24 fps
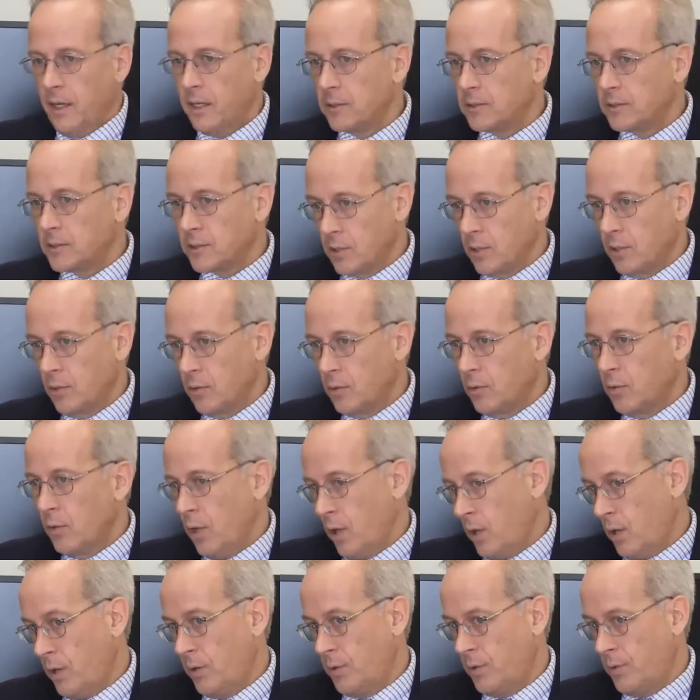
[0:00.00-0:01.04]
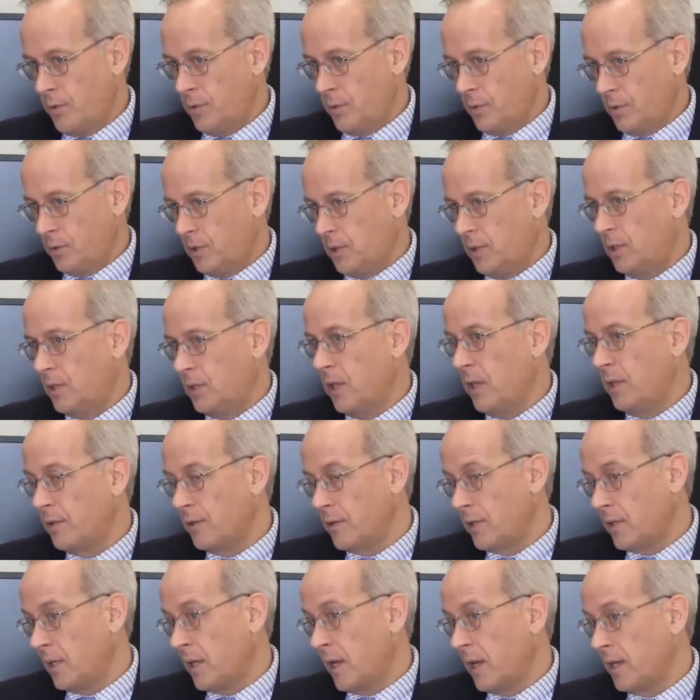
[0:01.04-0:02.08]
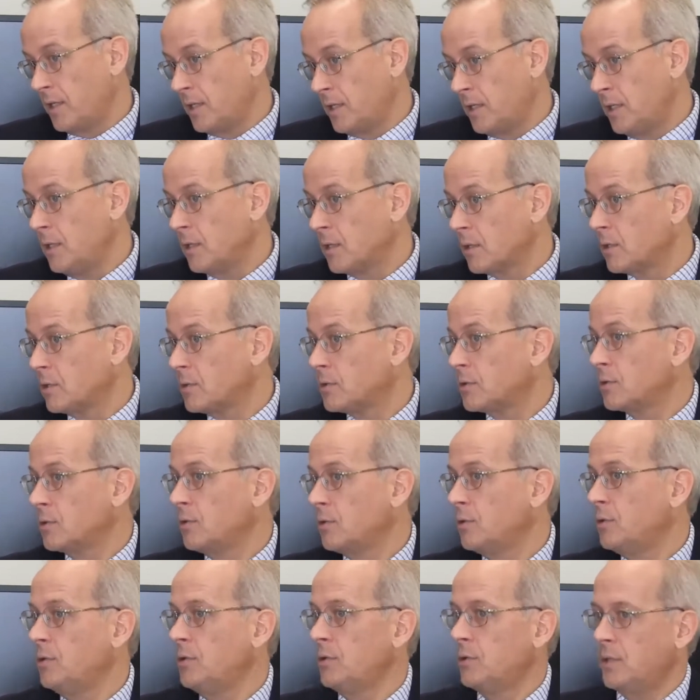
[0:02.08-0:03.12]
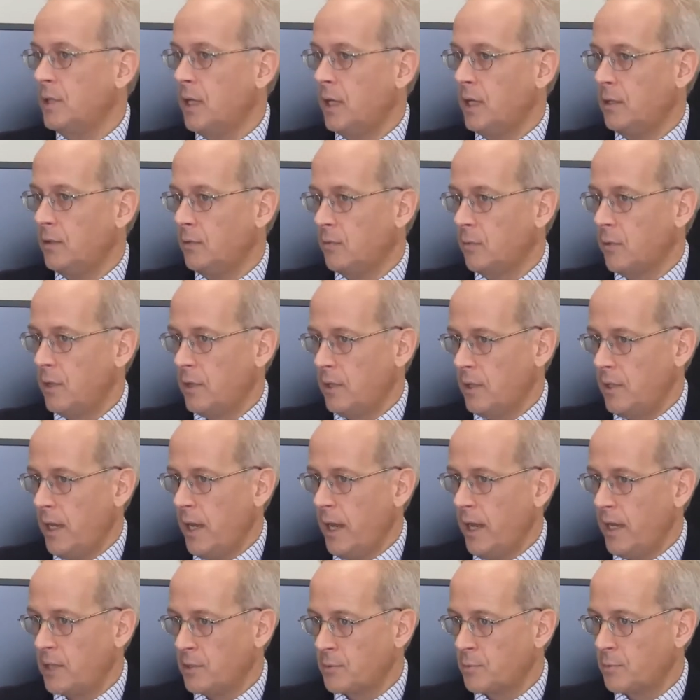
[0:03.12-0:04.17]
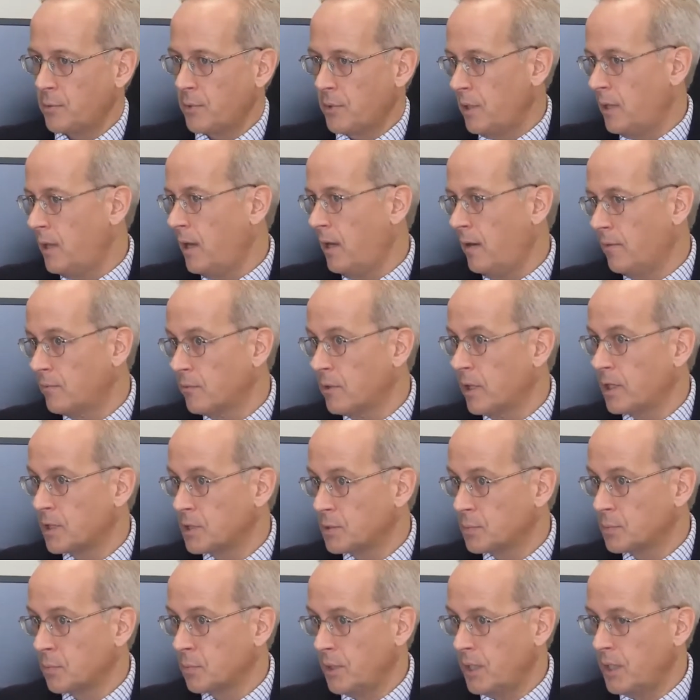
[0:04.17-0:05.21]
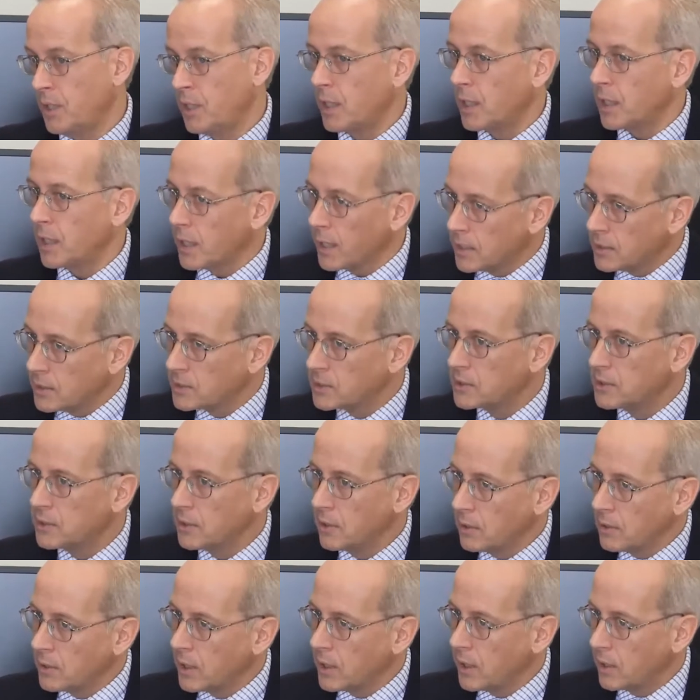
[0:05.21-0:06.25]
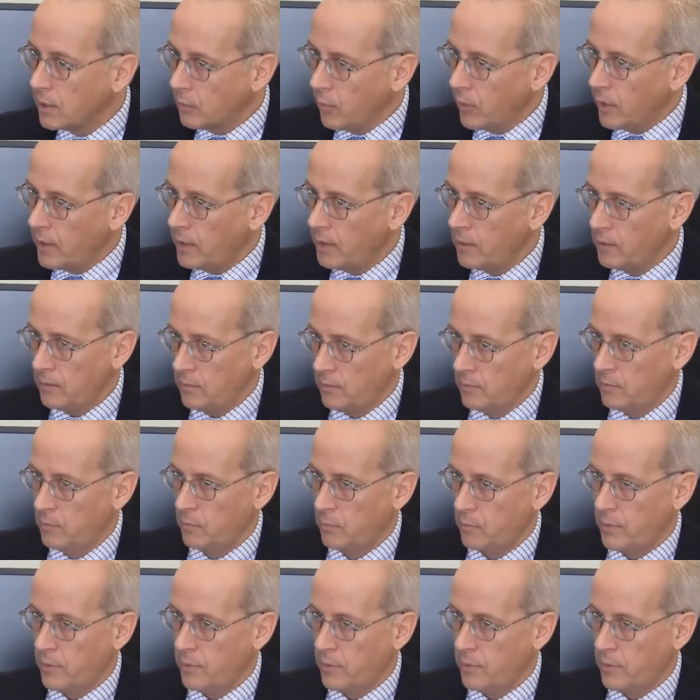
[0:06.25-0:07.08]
And so the idea is, could you take away the aspirin and have less bleeding and still get away